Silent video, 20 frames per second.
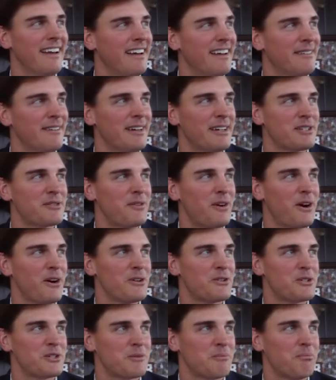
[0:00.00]
but as far
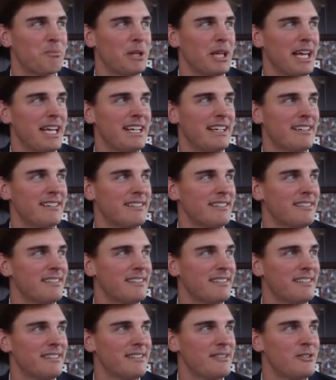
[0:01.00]
as just blatant
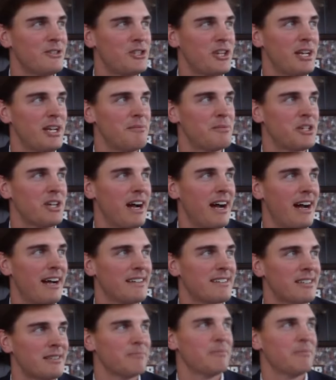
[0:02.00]
cheap shots at the